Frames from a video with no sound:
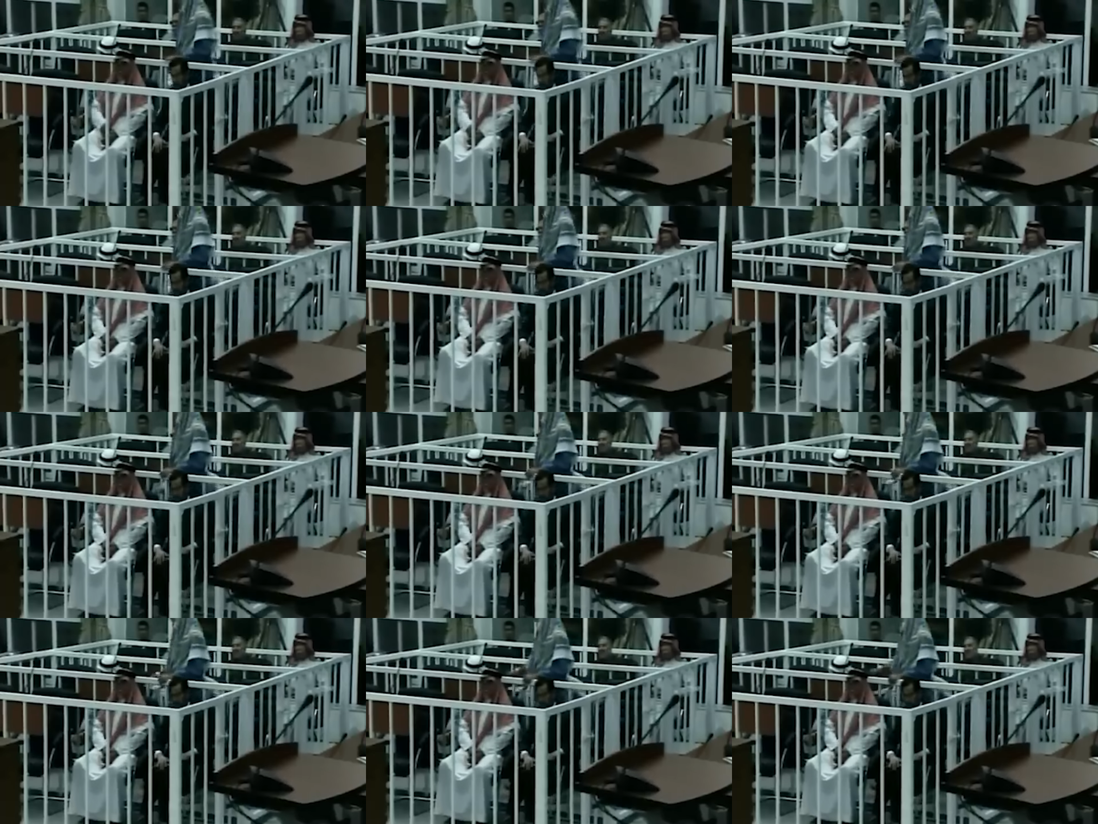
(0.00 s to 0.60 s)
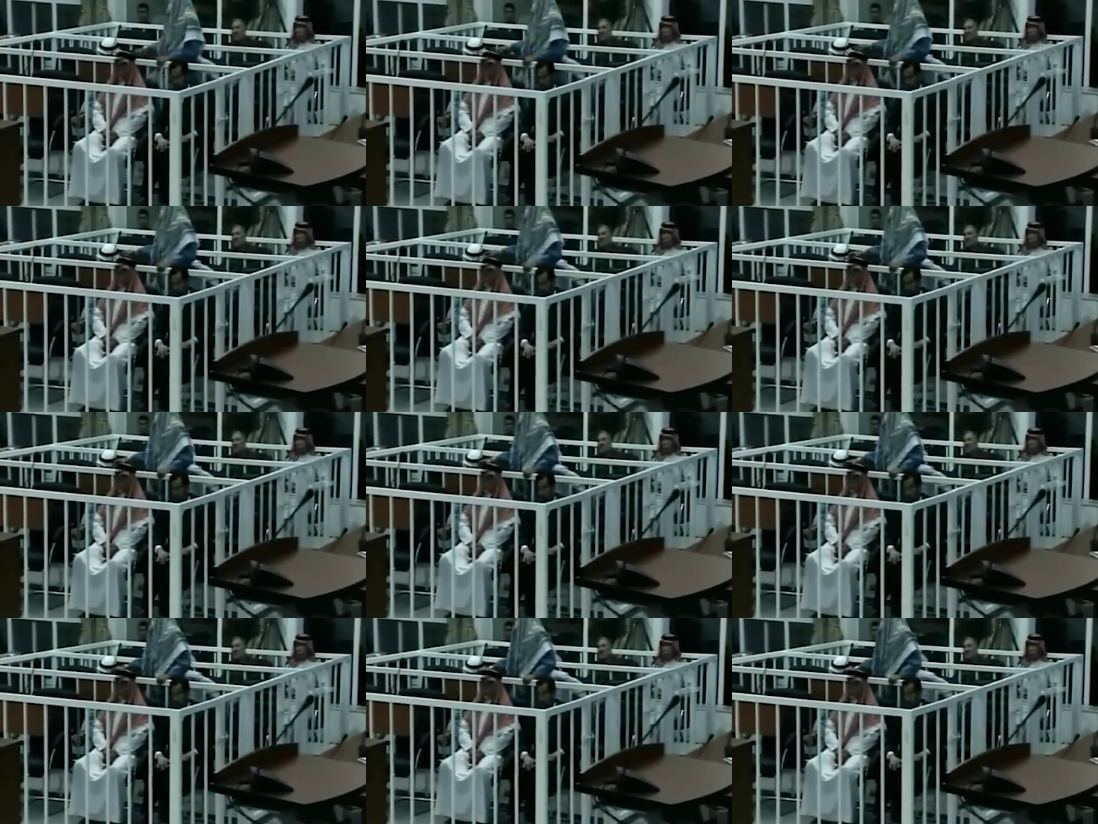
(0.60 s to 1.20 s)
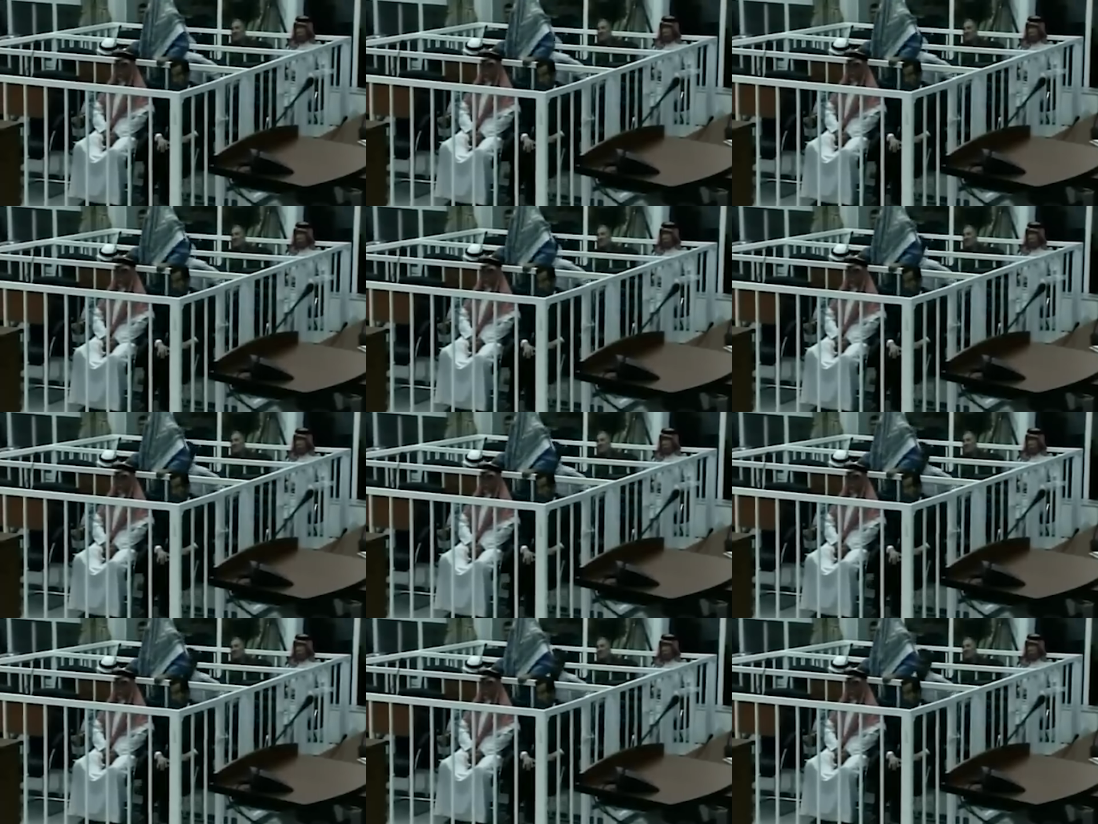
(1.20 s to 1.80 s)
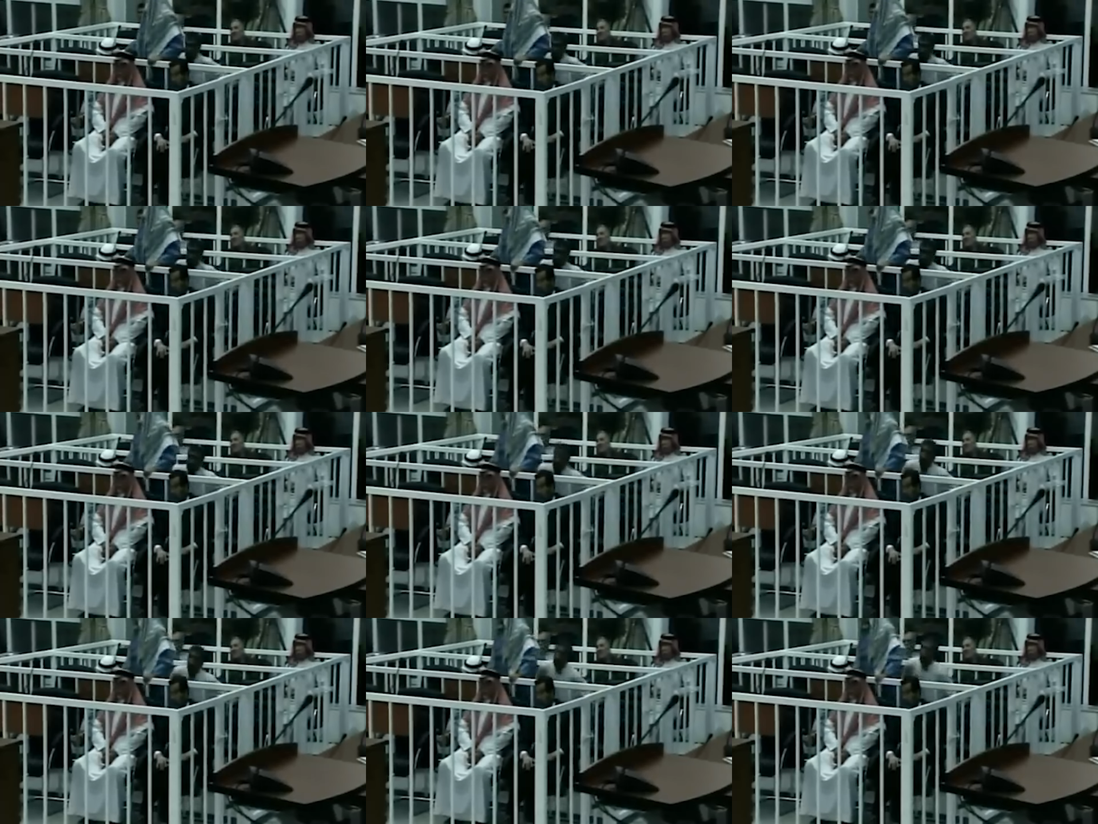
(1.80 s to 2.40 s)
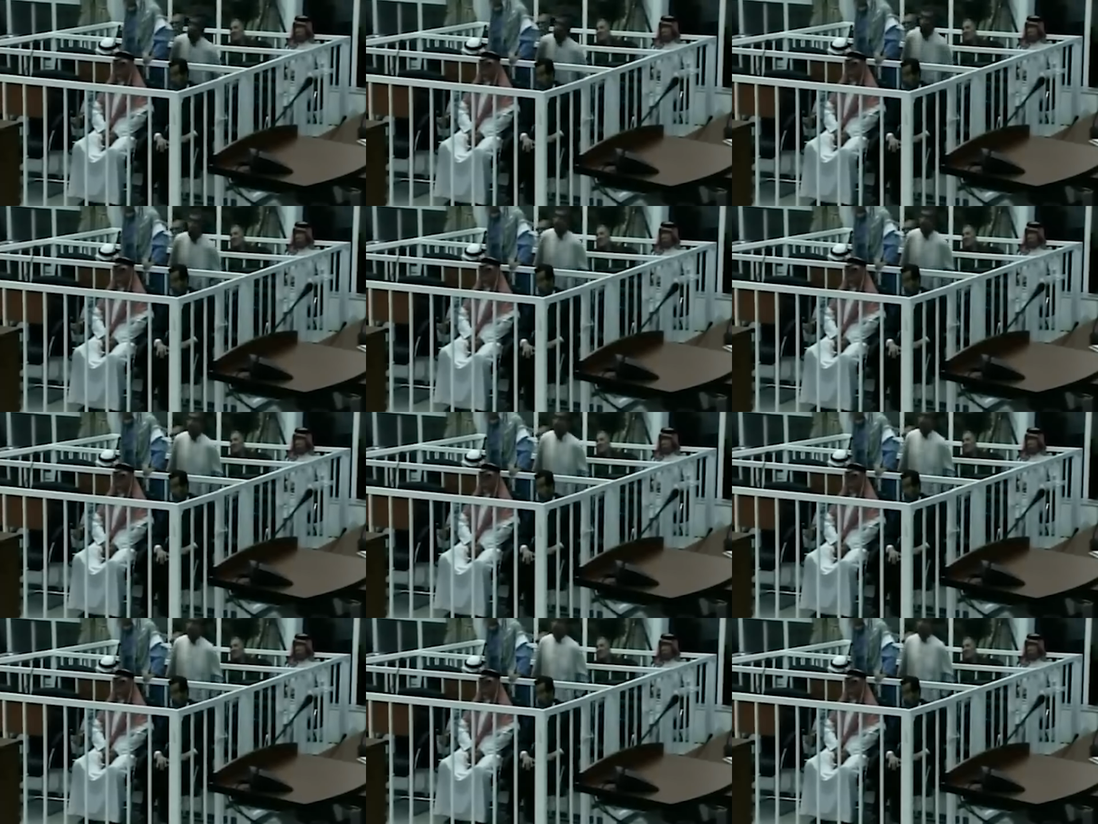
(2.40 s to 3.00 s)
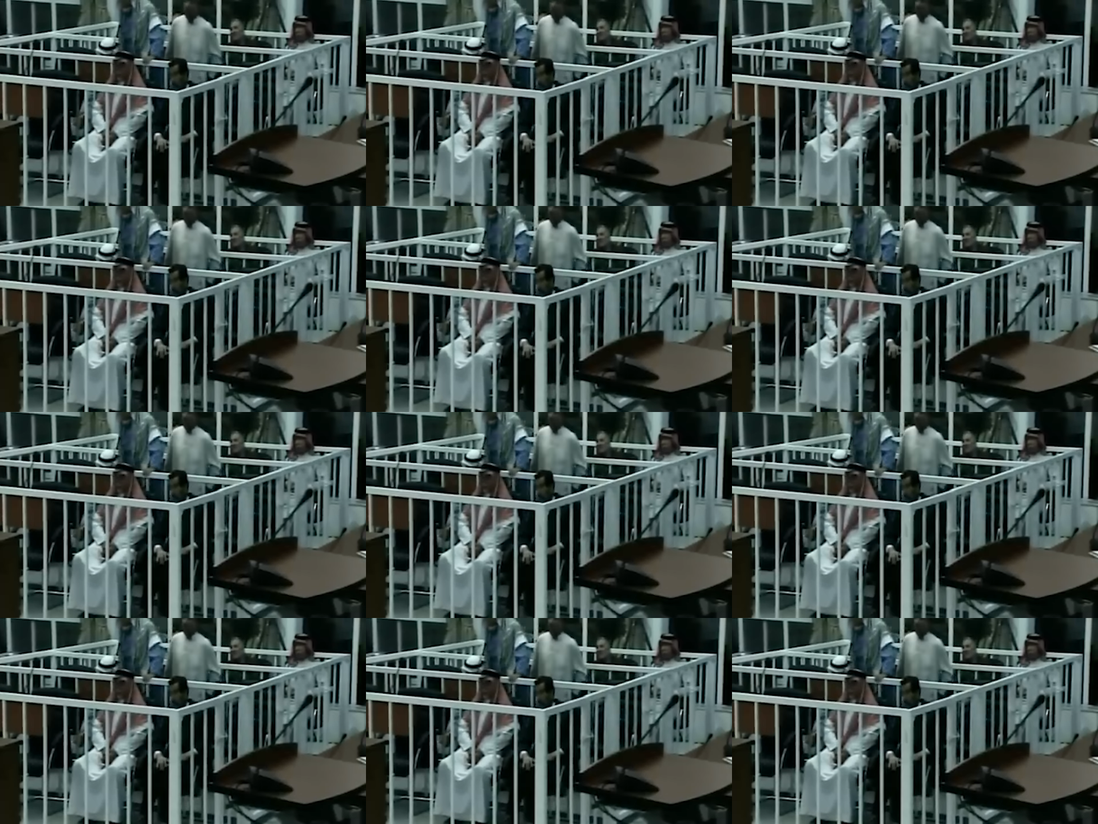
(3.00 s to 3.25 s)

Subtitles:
No face is visible, so there are no lips to read.